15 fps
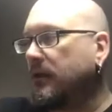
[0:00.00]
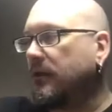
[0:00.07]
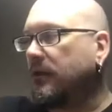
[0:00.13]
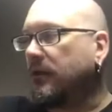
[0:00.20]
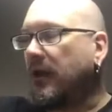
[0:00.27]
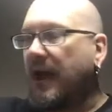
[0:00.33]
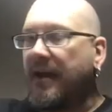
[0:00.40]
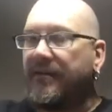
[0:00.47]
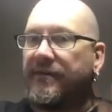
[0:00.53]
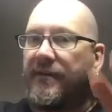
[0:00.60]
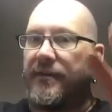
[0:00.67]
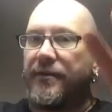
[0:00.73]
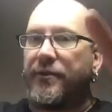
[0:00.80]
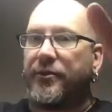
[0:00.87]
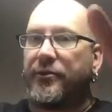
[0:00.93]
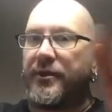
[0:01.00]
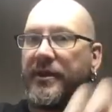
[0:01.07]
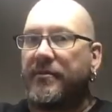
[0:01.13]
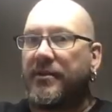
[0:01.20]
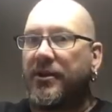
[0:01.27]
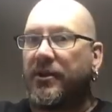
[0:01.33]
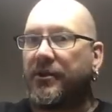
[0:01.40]
You'll have
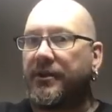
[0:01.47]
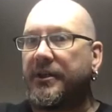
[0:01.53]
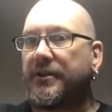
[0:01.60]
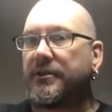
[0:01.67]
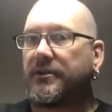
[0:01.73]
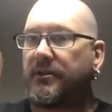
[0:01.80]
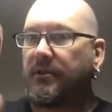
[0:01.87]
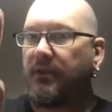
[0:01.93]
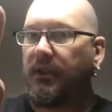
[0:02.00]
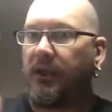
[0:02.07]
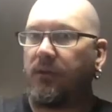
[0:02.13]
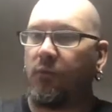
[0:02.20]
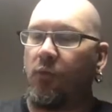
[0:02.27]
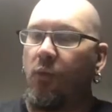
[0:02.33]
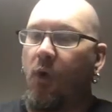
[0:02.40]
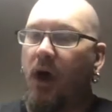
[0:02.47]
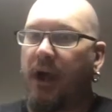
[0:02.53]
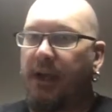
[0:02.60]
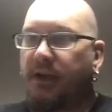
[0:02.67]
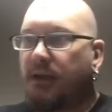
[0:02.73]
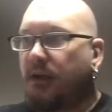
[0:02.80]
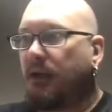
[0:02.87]
3 Mjolnirs and
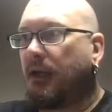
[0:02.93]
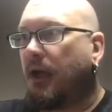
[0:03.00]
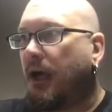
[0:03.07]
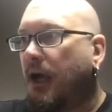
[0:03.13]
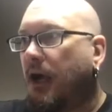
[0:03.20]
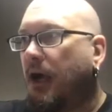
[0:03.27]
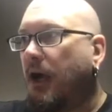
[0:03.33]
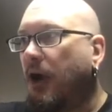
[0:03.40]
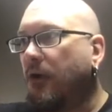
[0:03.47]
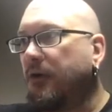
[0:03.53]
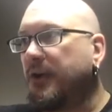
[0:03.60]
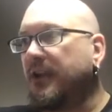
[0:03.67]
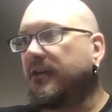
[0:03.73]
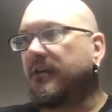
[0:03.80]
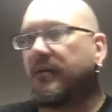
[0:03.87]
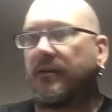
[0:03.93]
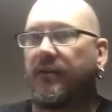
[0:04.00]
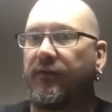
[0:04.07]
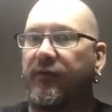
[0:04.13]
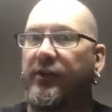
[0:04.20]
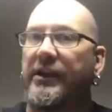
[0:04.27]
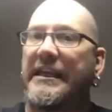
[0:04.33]
1 Odin
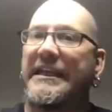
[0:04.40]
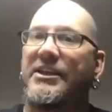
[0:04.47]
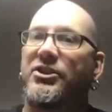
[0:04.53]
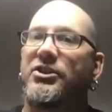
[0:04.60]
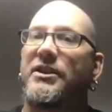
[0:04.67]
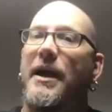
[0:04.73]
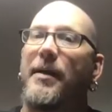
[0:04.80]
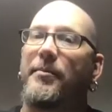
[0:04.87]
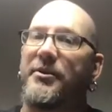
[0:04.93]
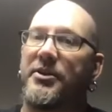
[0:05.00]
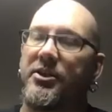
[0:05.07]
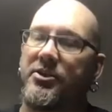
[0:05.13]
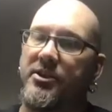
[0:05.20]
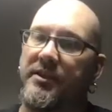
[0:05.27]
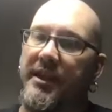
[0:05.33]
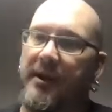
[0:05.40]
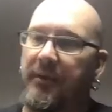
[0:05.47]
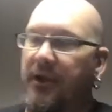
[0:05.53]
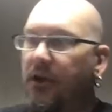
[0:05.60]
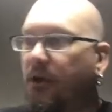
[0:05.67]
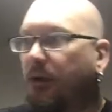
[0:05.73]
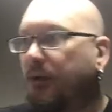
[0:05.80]
for each competition that
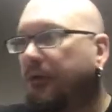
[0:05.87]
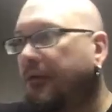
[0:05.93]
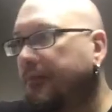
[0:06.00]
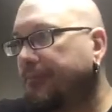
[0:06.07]
we hold.